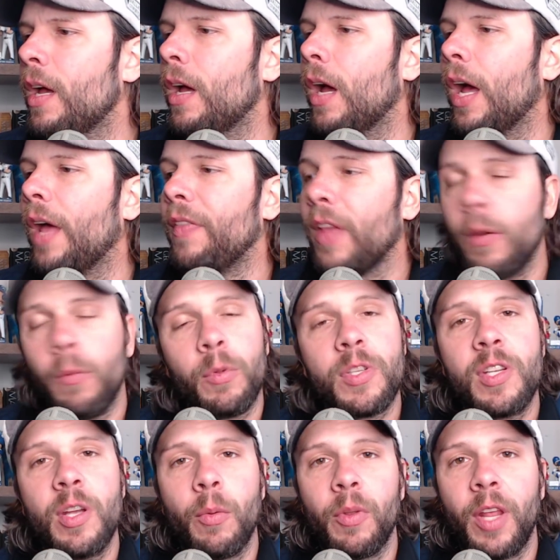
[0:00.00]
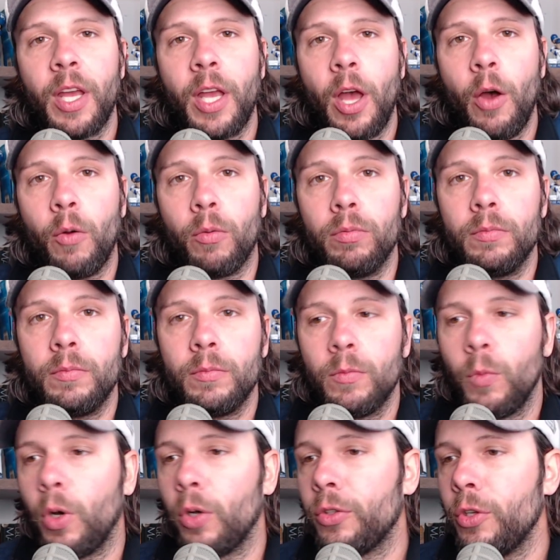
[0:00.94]
And then we'll see where they go.
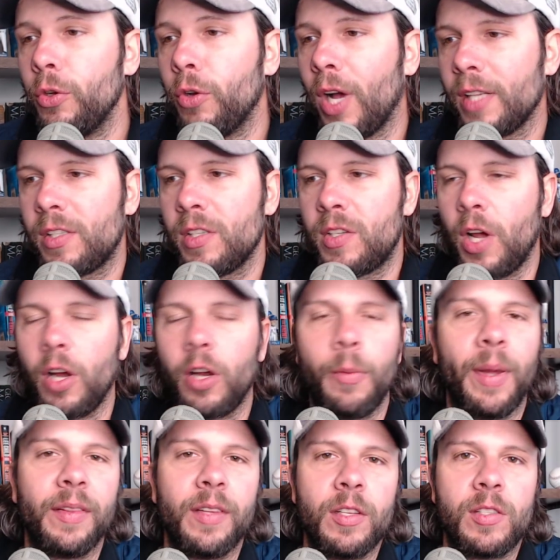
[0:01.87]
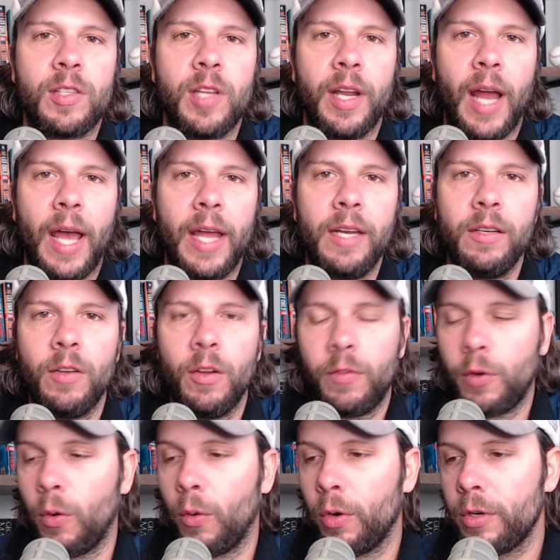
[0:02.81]
We'll do lots of talk about this tonight,
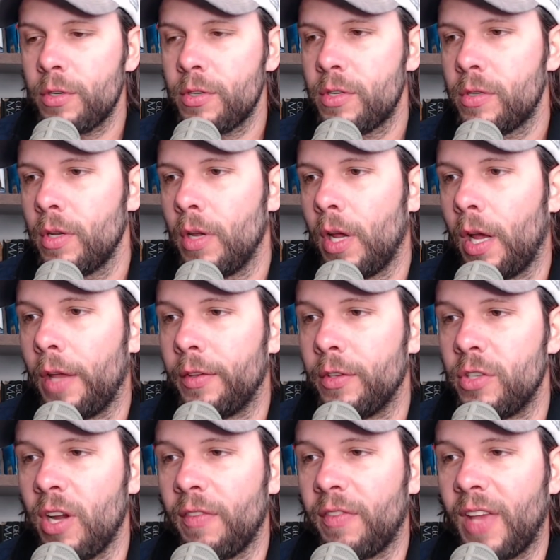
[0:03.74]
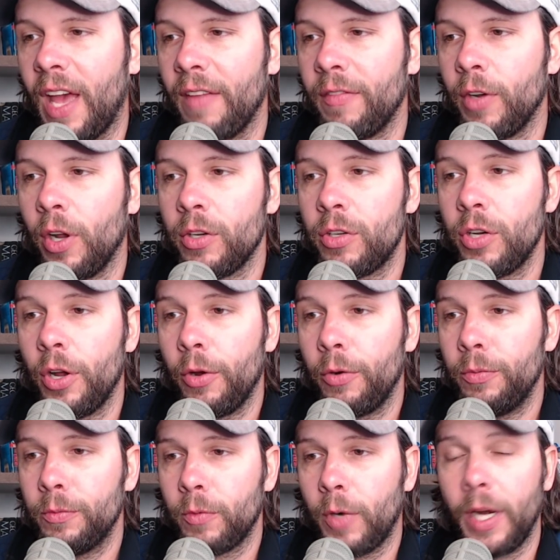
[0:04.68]
of course, the Jeff Cavanaugh
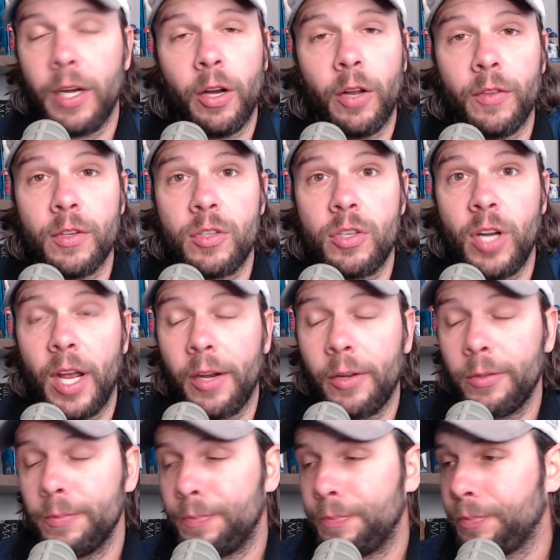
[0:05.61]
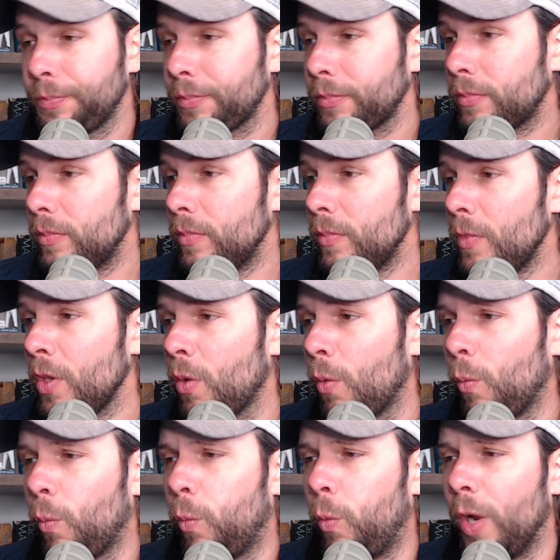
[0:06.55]
Show right here on this channel,
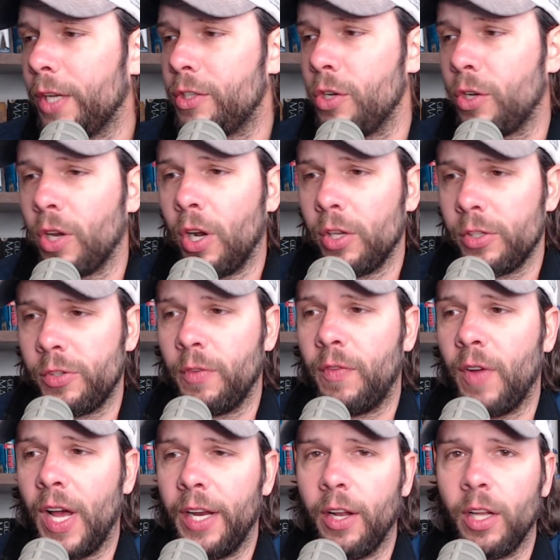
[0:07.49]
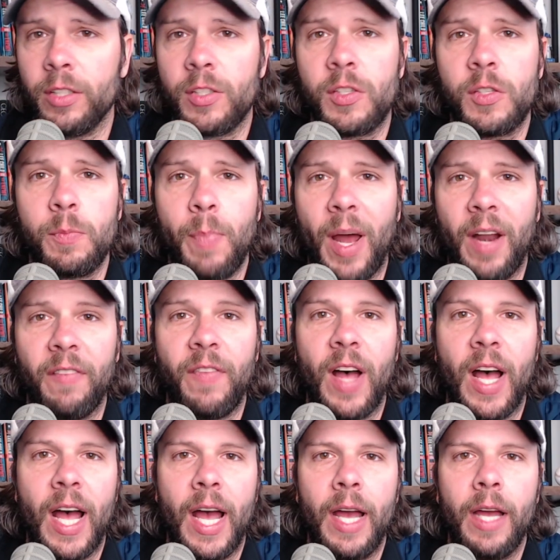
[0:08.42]
which you can also find on
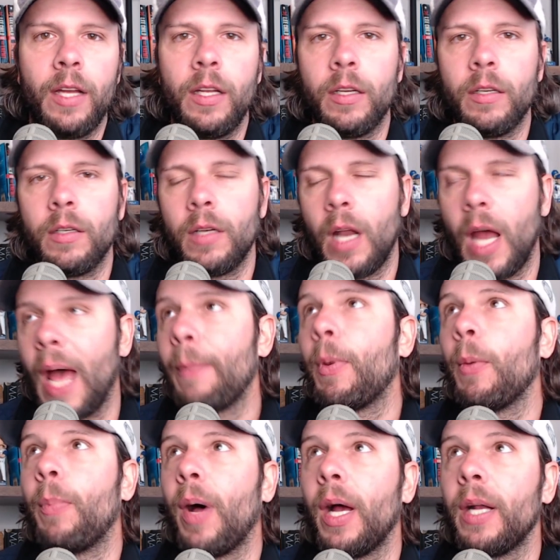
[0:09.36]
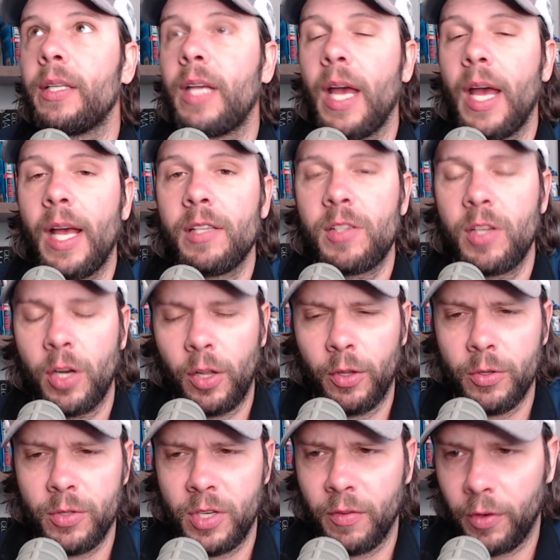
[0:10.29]
Spotify and Apple Podcasts and all
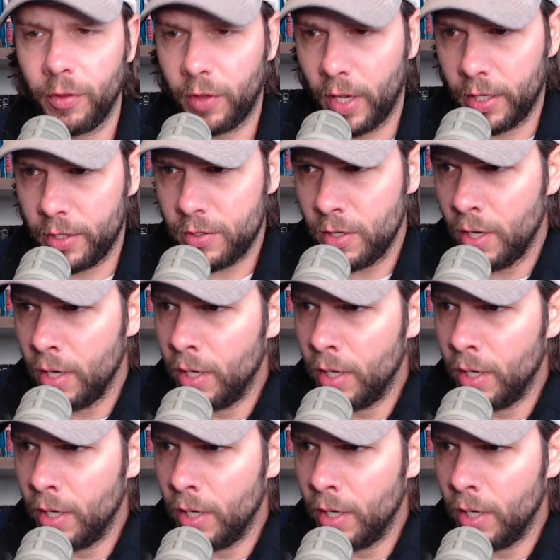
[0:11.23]
those different things.